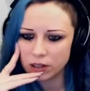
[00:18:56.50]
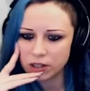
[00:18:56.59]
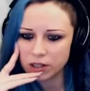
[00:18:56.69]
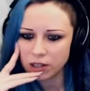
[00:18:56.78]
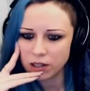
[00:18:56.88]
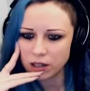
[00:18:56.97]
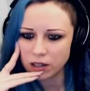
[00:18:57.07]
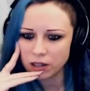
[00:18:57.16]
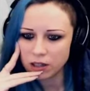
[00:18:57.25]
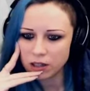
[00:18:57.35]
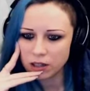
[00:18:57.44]
I see.
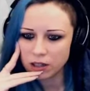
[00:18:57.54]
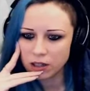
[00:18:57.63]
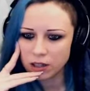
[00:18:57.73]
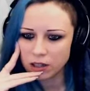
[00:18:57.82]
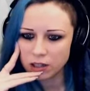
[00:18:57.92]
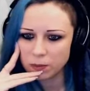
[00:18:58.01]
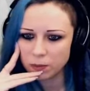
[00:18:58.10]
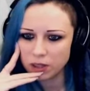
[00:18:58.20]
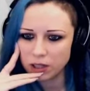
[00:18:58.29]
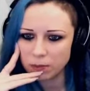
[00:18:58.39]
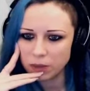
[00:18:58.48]
He has
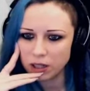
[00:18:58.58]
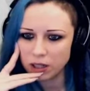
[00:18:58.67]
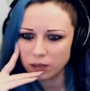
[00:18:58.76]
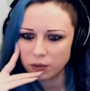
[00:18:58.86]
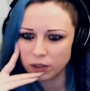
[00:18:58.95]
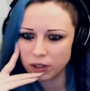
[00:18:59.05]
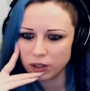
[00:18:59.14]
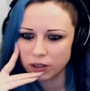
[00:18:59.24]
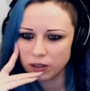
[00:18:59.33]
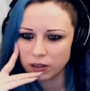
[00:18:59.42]
blimp ready for it.